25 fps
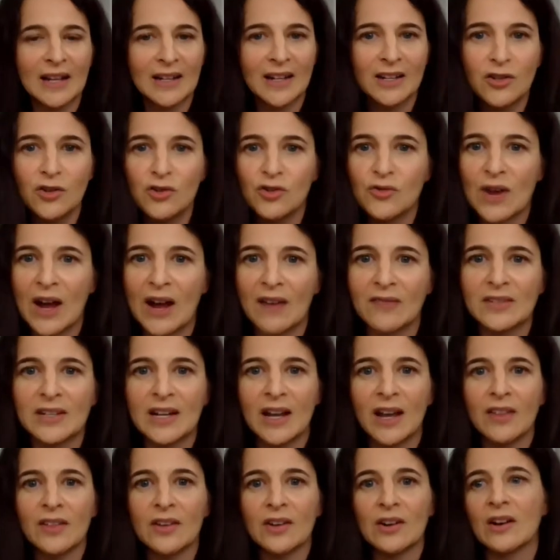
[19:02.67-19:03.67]
to get a new draft
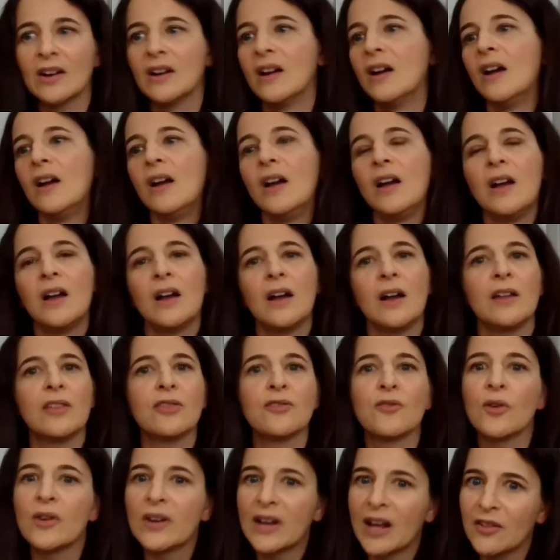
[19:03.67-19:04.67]
together. I
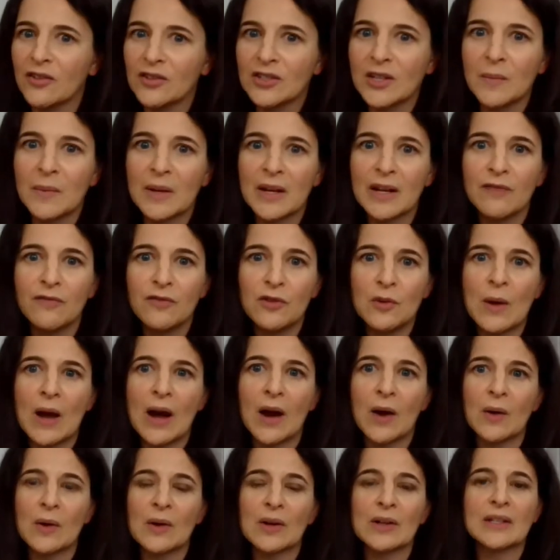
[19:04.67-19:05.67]
throw together something in a few
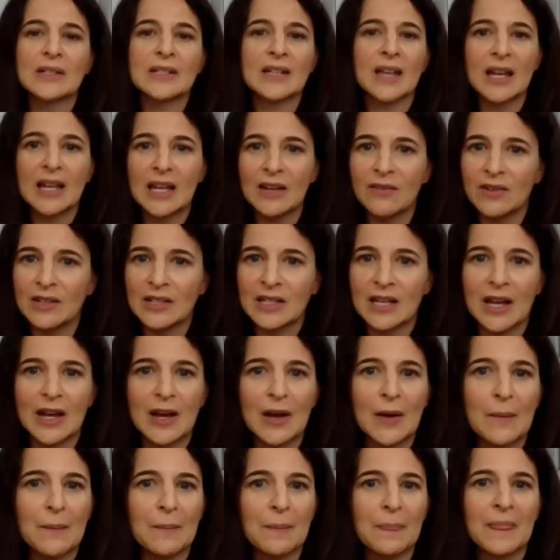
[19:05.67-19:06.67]
hours. I give it to
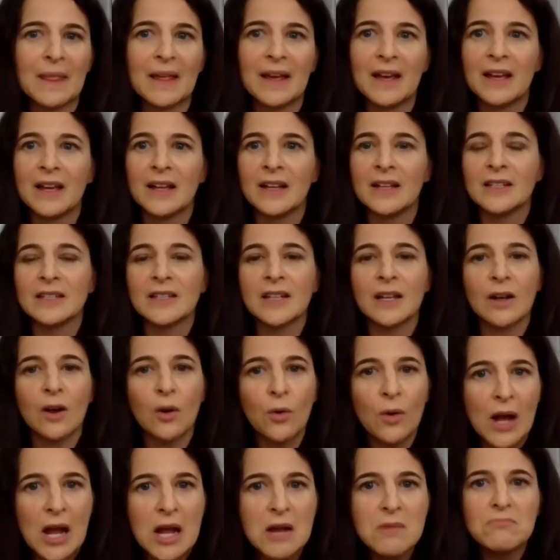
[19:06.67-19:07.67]
him. He's like,
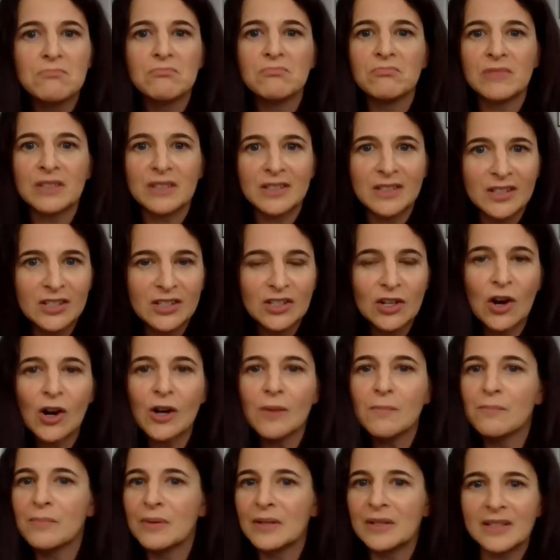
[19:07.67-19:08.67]
okay, this is a
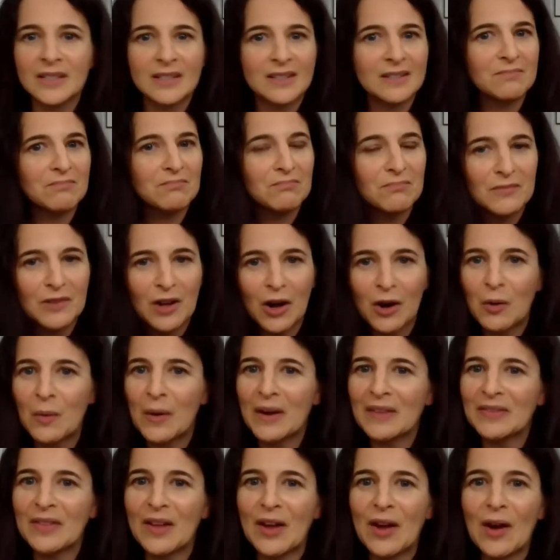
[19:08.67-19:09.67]
start, but it's not
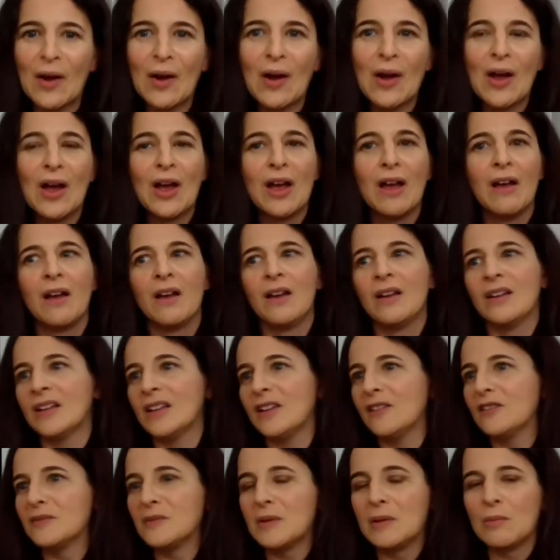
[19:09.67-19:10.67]
quite there.
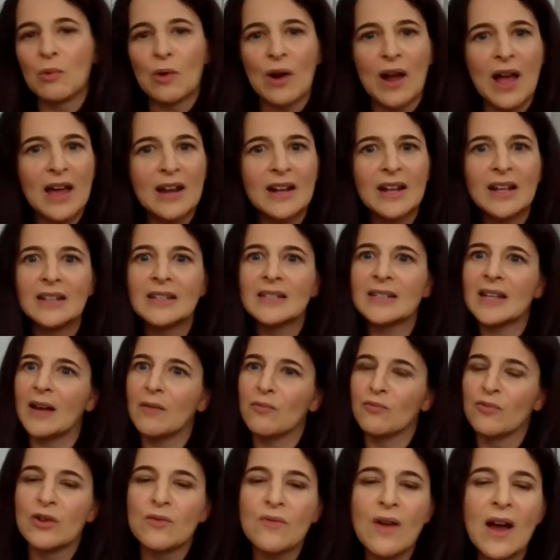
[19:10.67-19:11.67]
Gives me more edits.
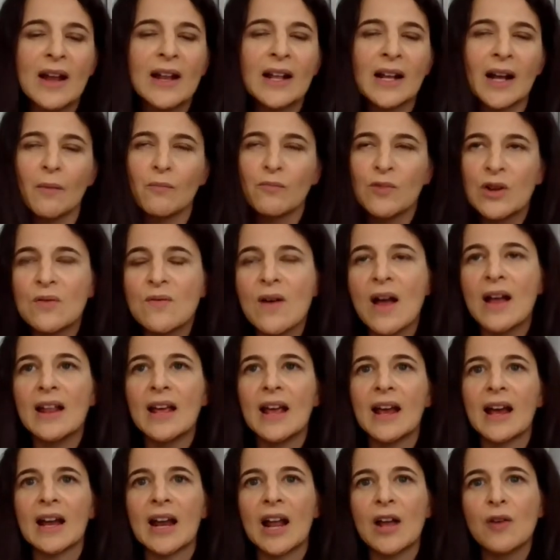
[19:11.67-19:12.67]
I'm rewriting.
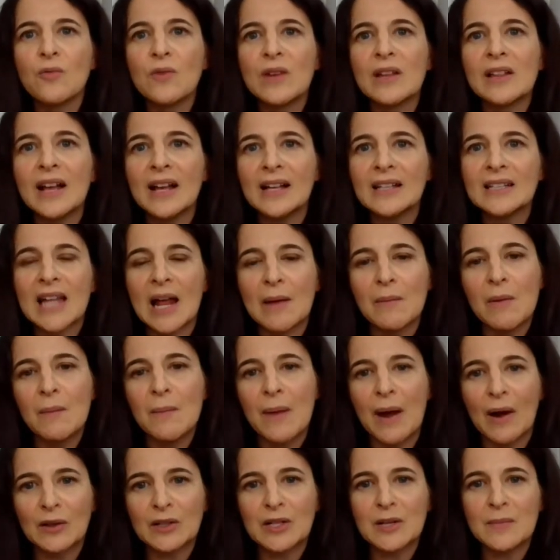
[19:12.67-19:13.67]
And I realize that I'm
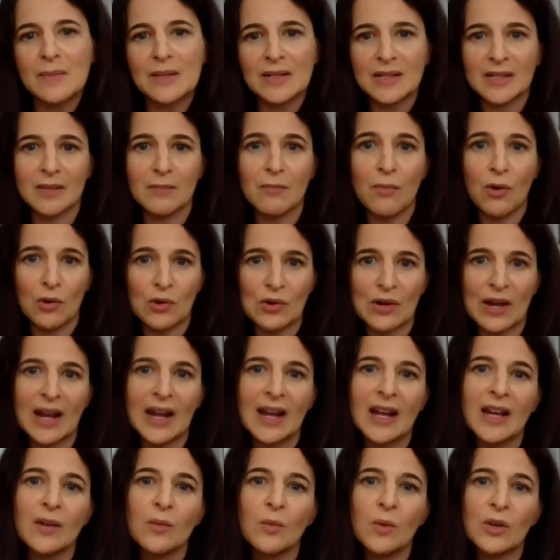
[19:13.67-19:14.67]
about to miss the
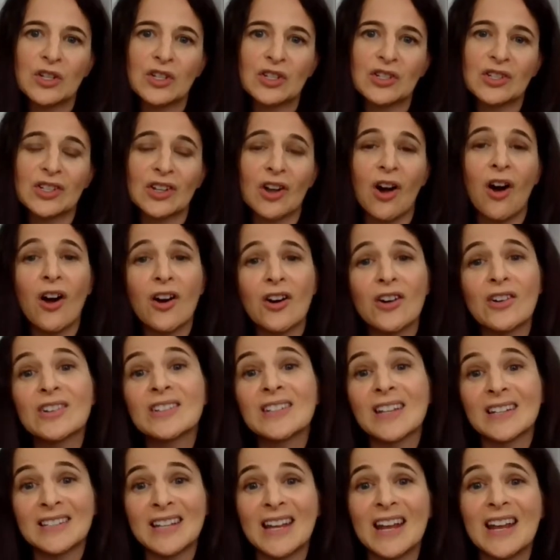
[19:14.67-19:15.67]
motorcade, which is the cars
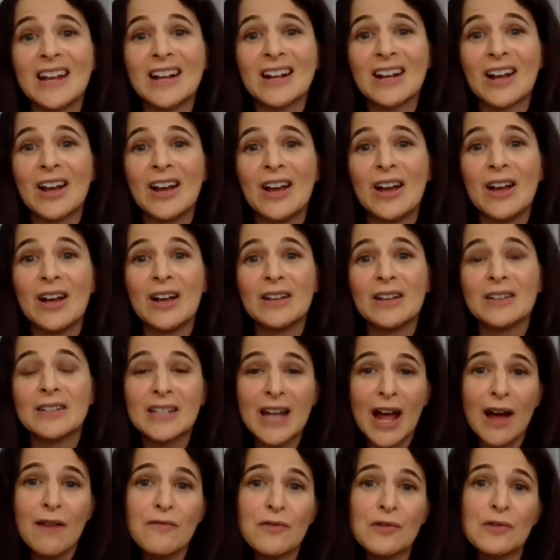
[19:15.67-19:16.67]
that take
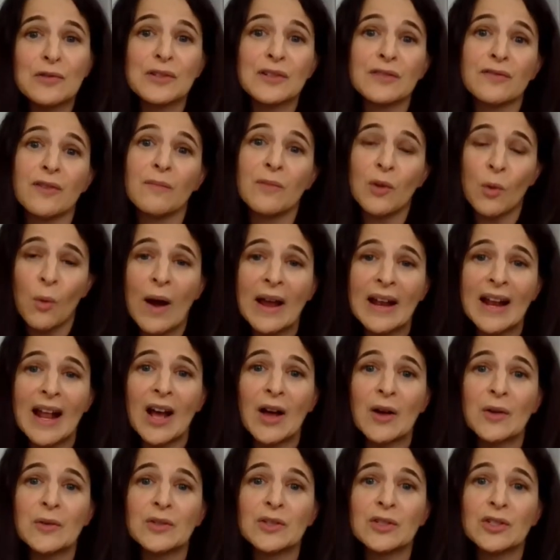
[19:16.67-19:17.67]
staffers from the White
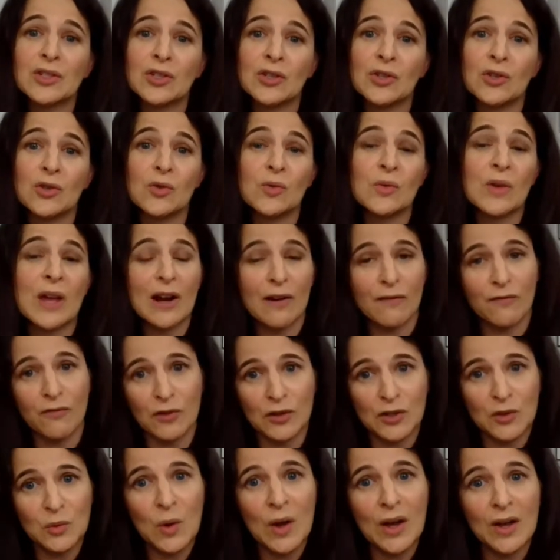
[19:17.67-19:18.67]
House to Air
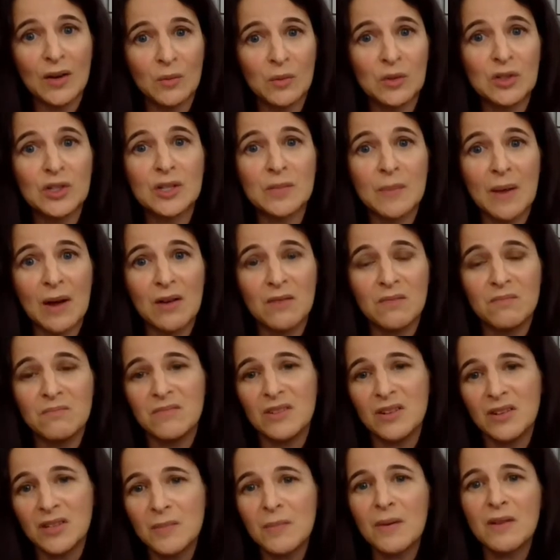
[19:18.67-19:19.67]
Force One, which is can
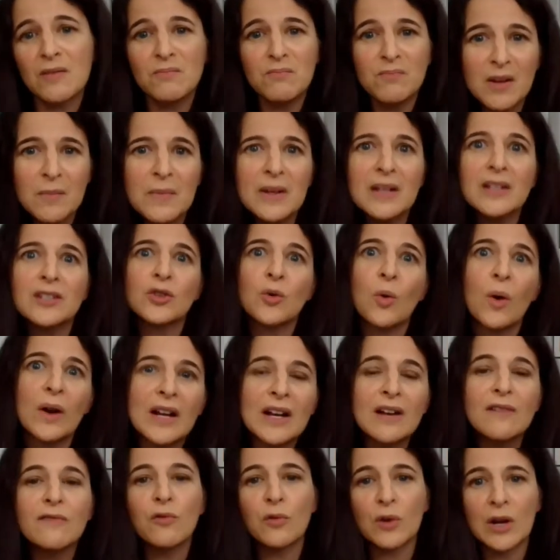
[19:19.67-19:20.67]
be a
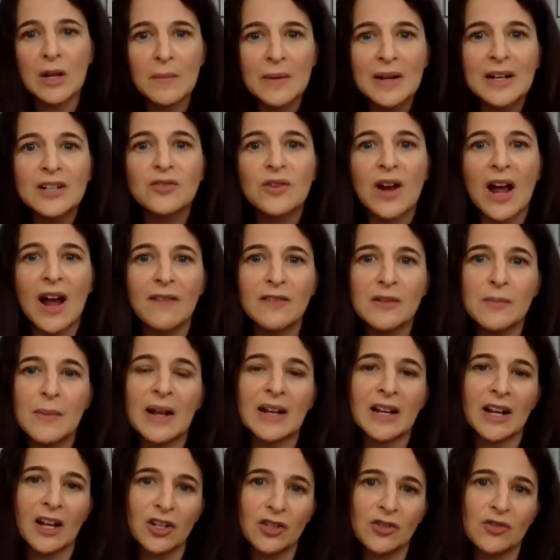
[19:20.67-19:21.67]
20 to 40 minute drive
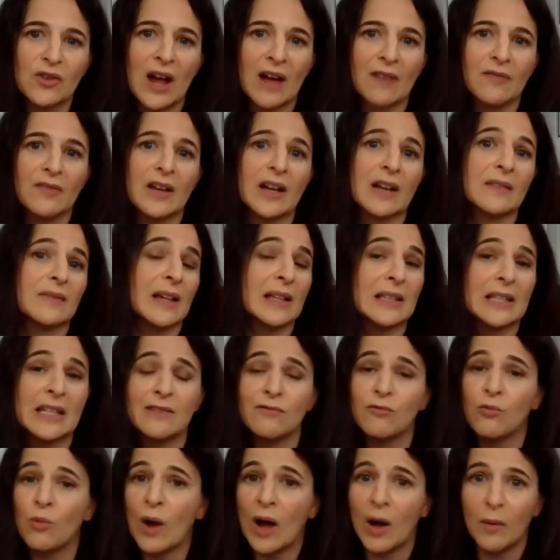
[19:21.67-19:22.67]
depending on traffic. They
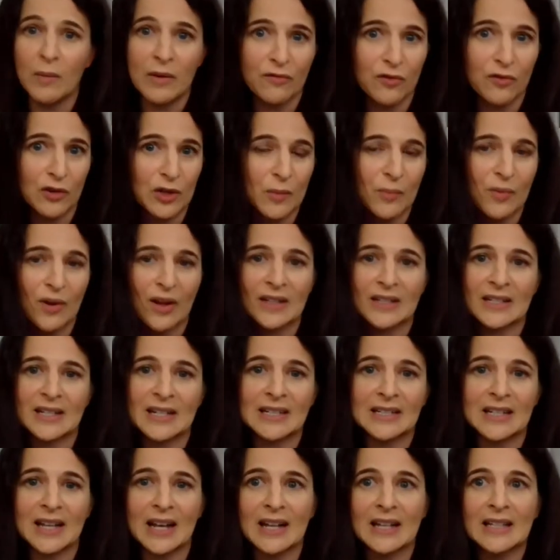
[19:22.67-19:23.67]
leave well before the
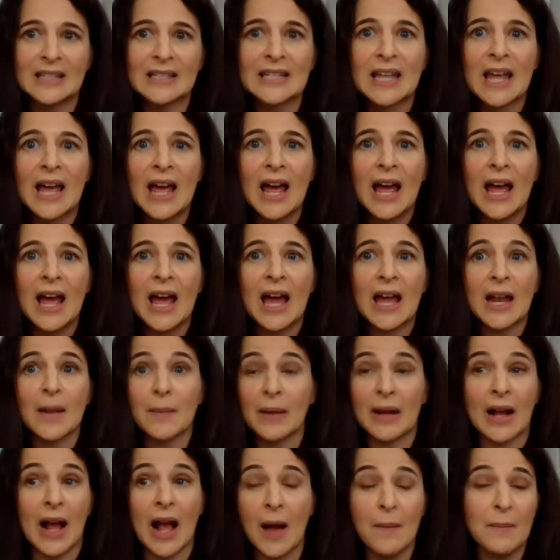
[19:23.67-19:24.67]
president does. And I'm
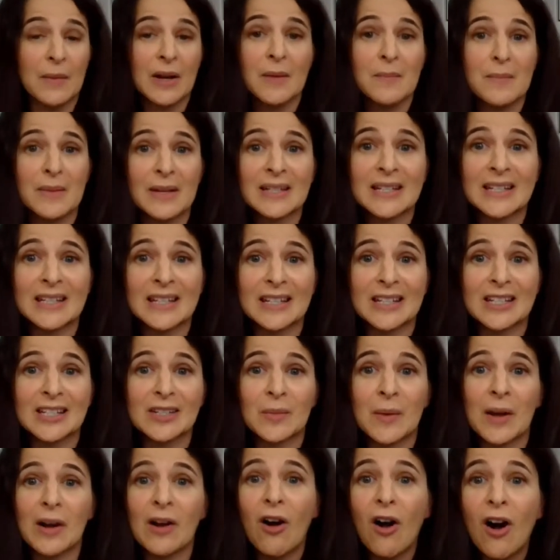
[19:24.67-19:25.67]
like, I'm going to miss this.
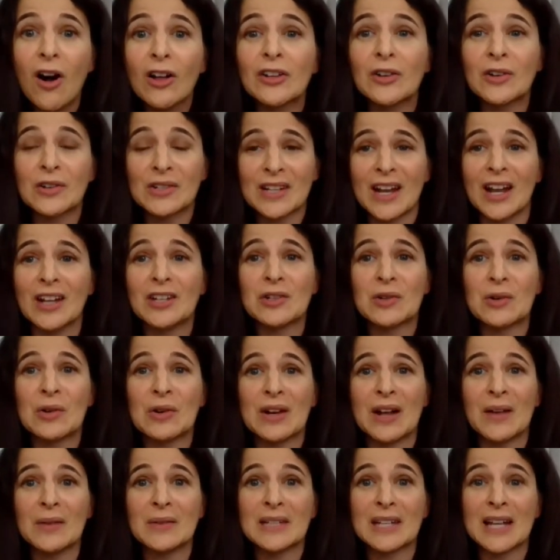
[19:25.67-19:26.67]
So I called our scheduler
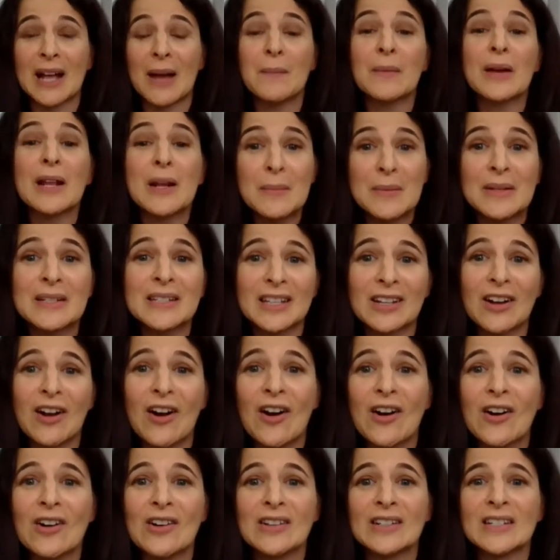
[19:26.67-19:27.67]
and I was like, I'm going to miss the
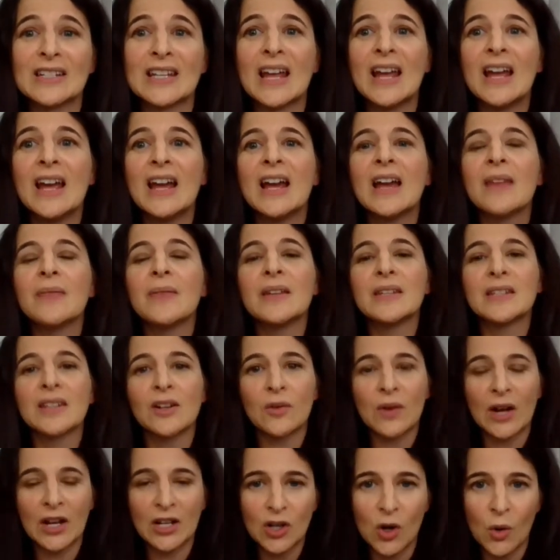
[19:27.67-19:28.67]
cars. And they said,
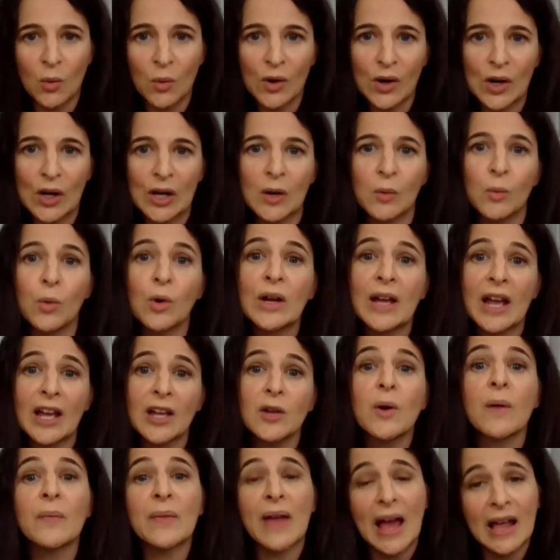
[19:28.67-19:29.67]
okay, don't worry. We'll get
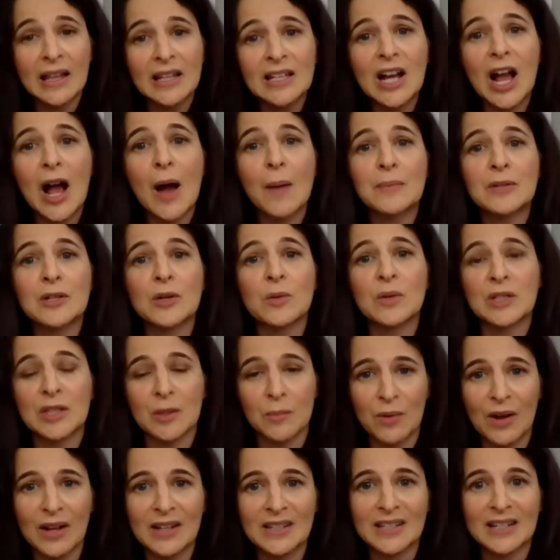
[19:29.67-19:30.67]
you on the helicopter with the
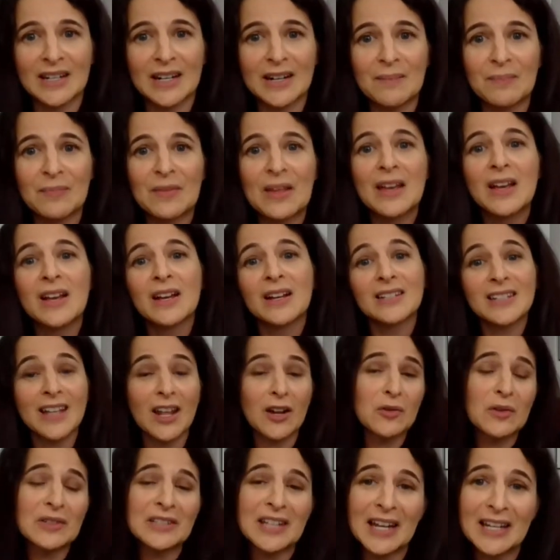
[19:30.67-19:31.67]
president. Because that
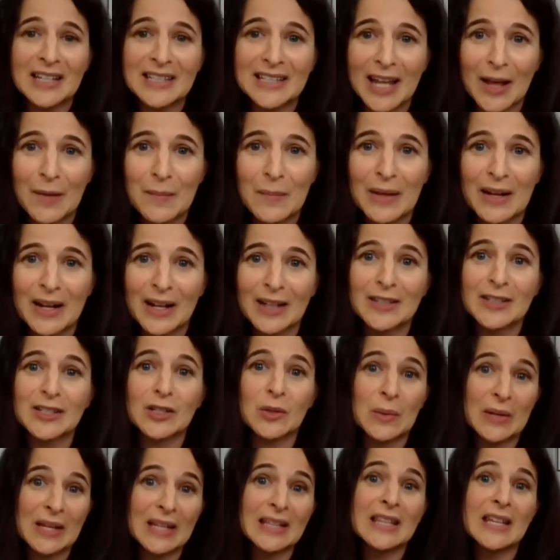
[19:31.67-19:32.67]
only takes 10 minutes. So
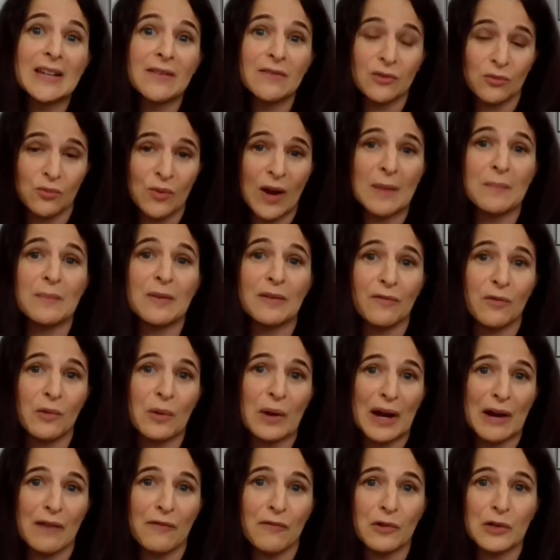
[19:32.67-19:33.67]
he leaves right before
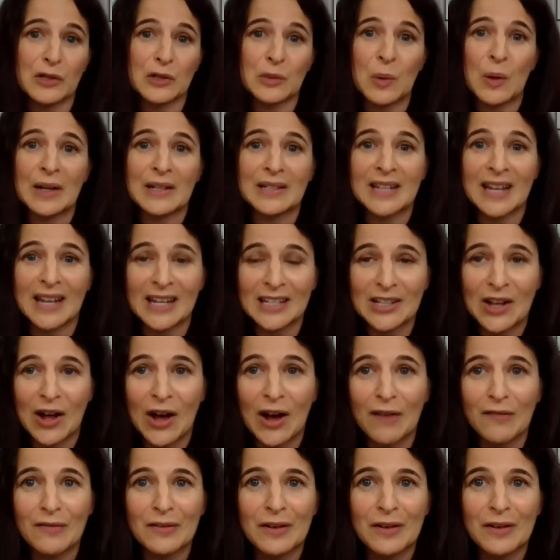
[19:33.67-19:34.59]
Air Force One takes off.